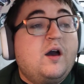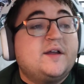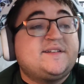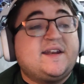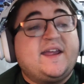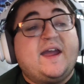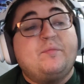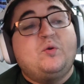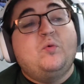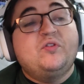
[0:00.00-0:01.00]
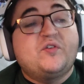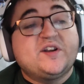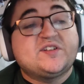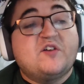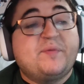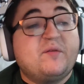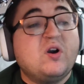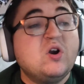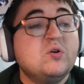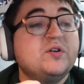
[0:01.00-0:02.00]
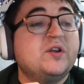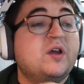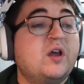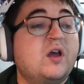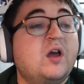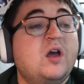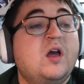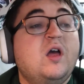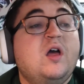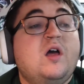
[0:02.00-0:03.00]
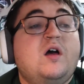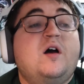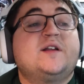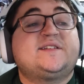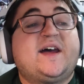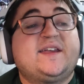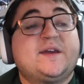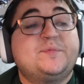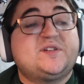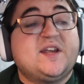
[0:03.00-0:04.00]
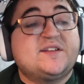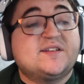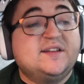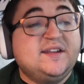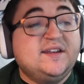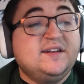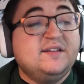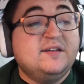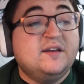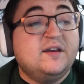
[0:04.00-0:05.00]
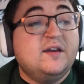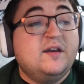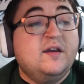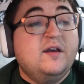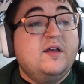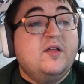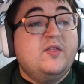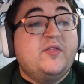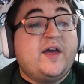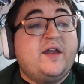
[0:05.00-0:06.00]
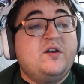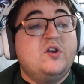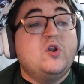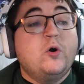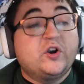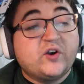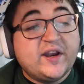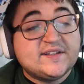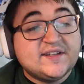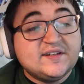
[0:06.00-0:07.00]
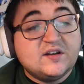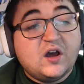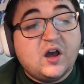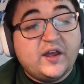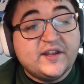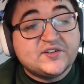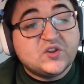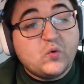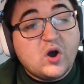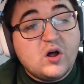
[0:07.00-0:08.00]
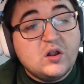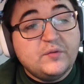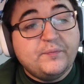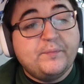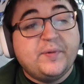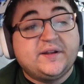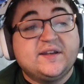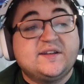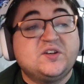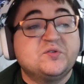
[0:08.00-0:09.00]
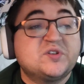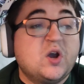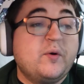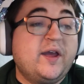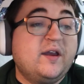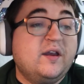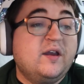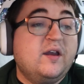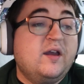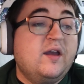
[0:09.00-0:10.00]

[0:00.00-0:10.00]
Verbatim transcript: Uh, Denny Hamlin won the race off pit road. Uh, Ty Gibbs takes the lead. Then Noah Gragson uh, hits the wall, but continues going.